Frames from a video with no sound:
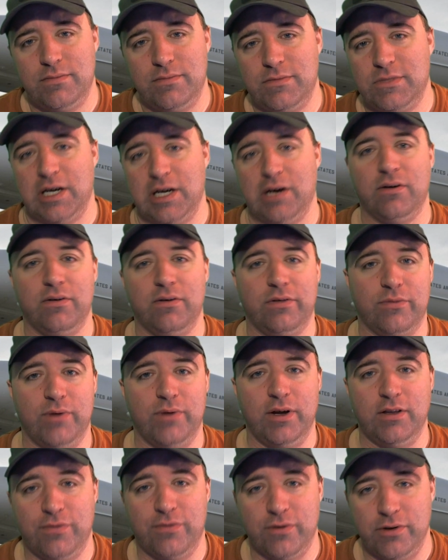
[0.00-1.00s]
terror
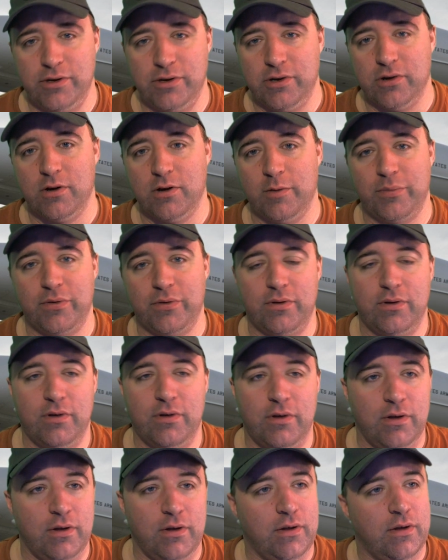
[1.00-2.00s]
threats for Europe
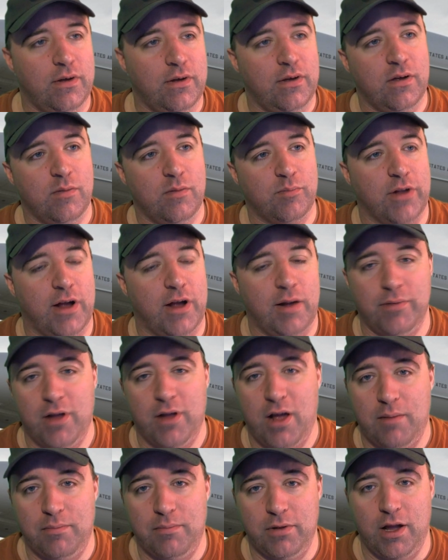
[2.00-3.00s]
blah
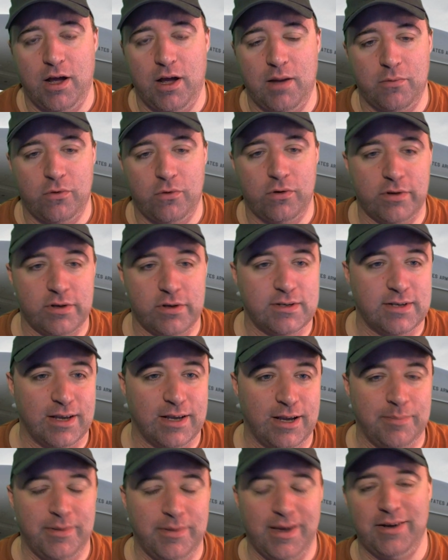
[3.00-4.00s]
blah blah more the
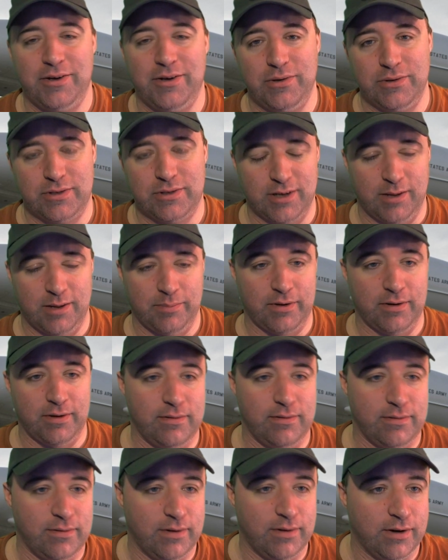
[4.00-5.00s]
same yeah do something
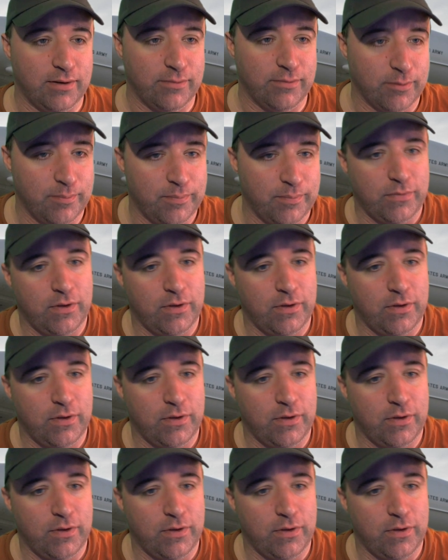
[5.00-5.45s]
whatever